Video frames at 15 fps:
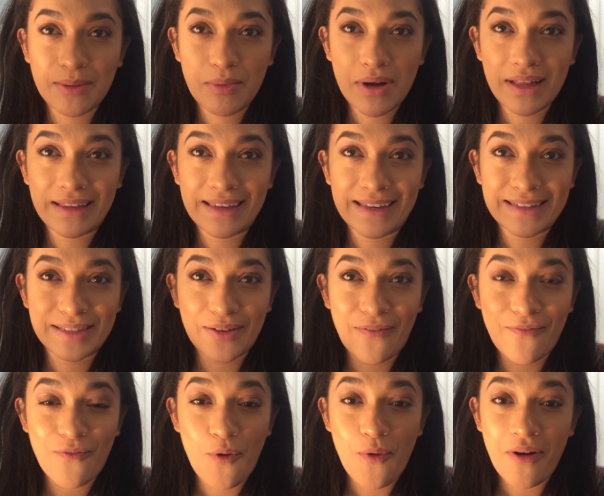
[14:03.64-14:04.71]
it probably gets a
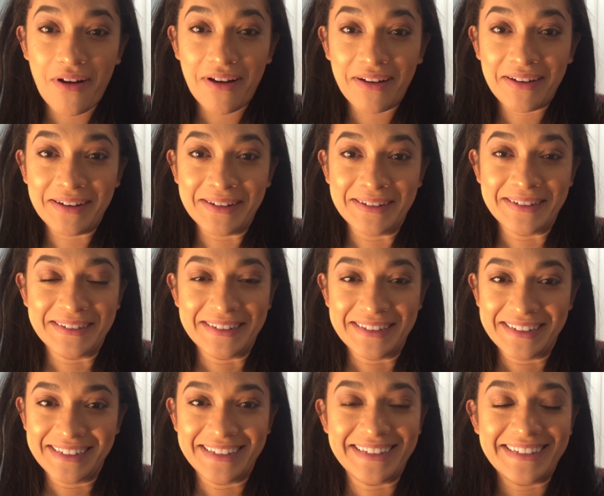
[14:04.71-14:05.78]
4
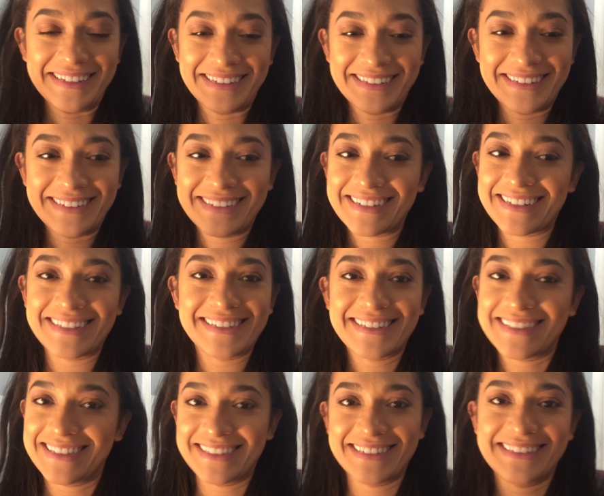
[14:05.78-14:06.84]
because
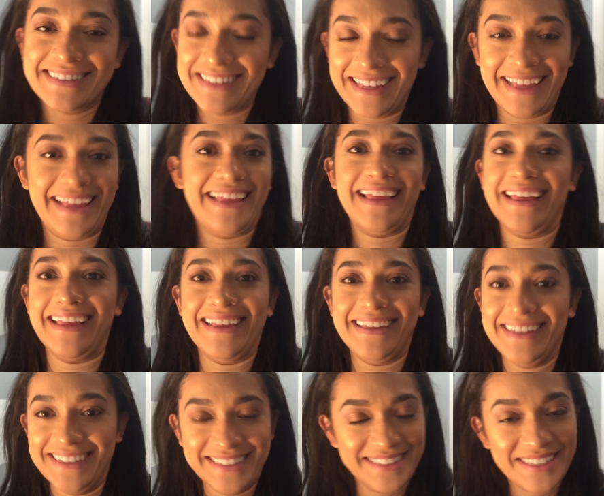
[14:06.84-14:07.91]

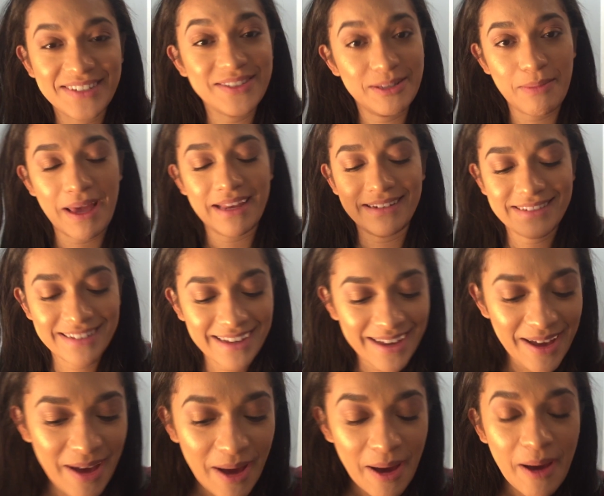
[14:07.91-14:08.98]
that's bad.
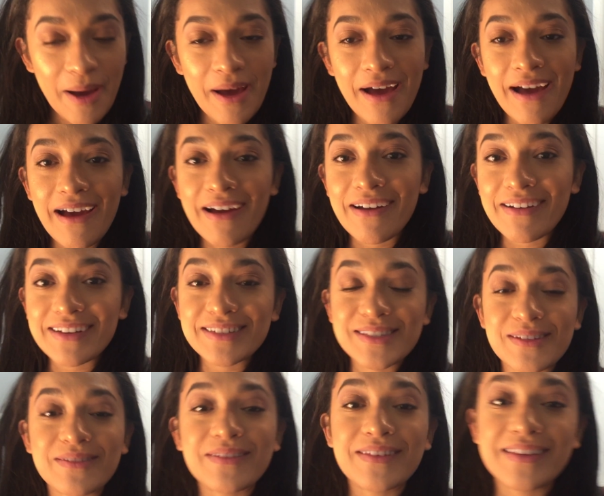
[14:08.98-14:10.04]
Alright,
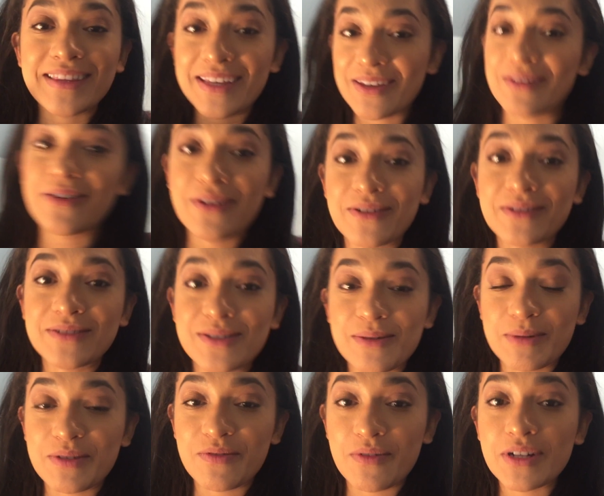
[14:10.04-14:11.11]
so thank you all so
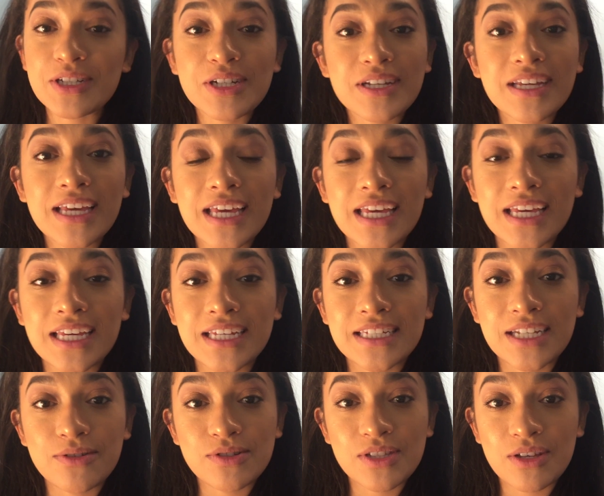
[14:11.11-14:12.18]
much for watching,
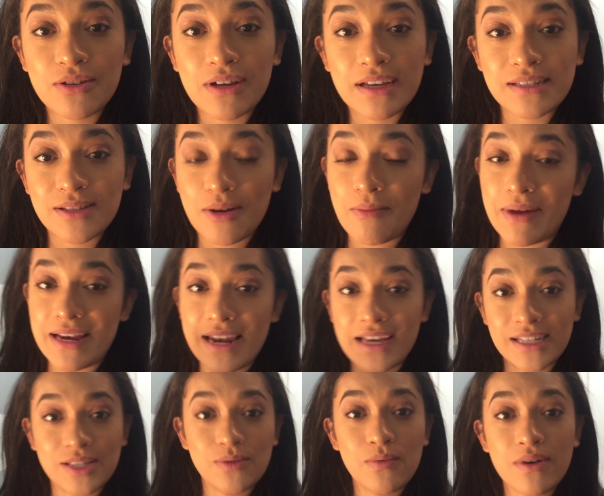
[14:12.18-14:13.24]
and I will see you guys on my
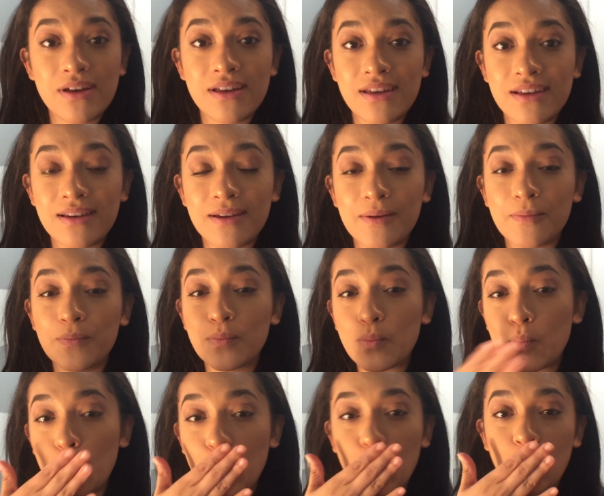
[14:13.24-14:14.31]
next one.
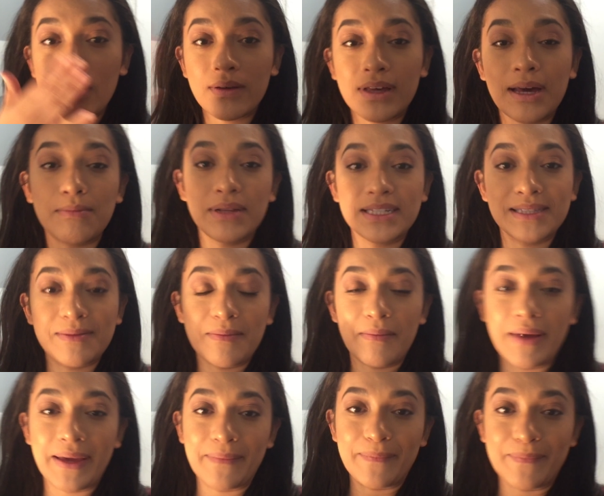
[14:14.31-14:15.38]
God bless.
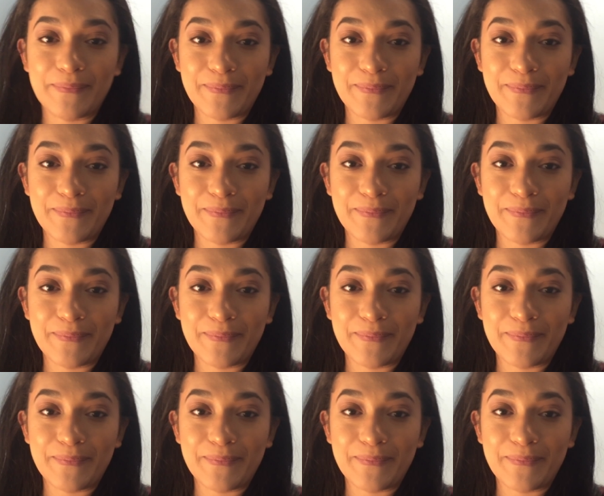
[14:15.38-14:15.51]
Bye.